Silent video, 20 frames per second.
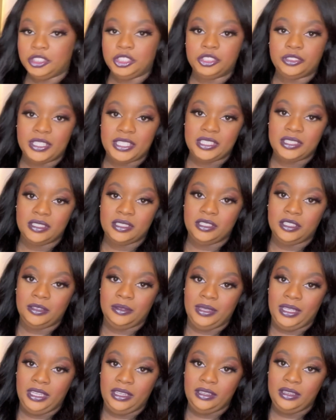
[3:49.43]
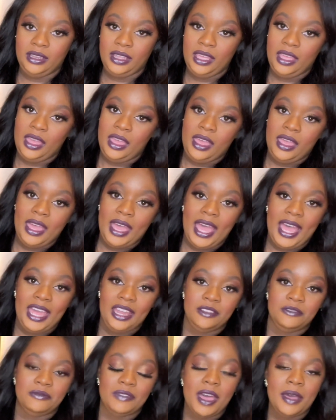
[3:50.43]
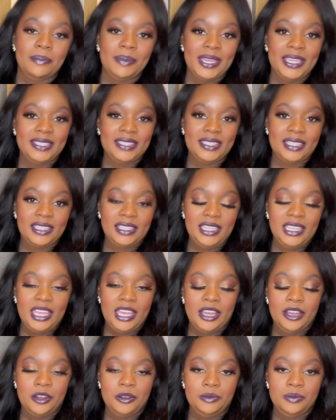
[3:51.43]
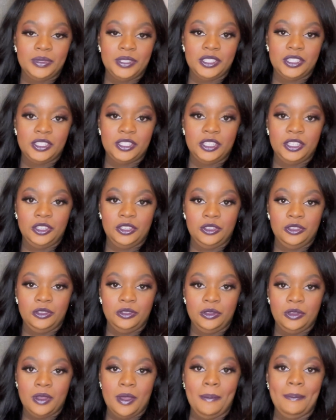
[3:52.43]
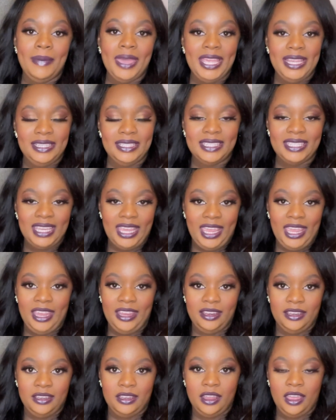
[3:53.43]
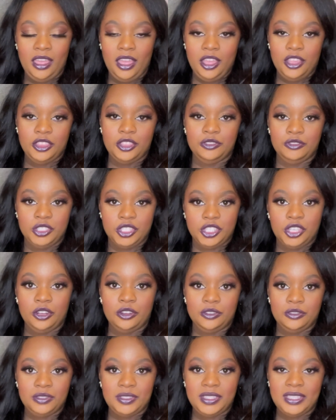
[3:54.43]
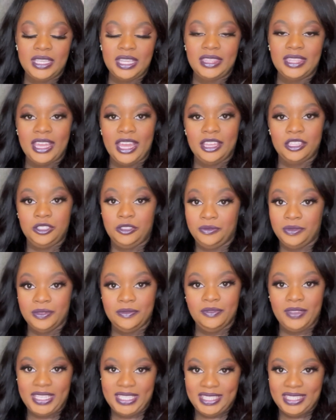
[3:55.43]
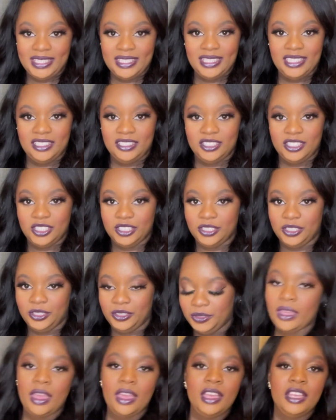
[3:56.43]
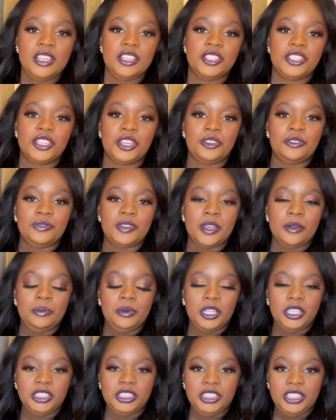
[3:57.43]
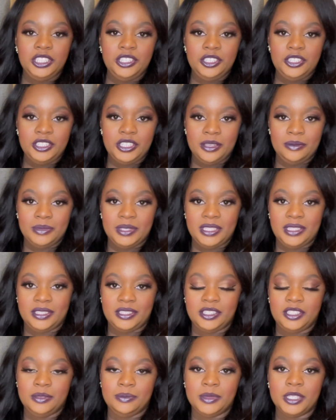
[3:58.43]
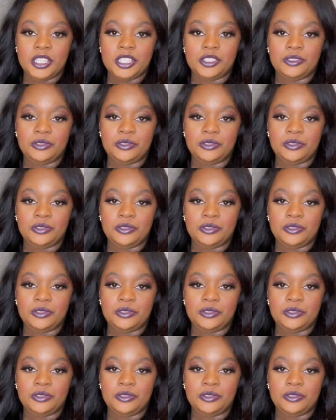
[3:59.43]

tretinoin. And that basically helps to maintain the results that you've invested into. So the Obagi Nu-DERM system does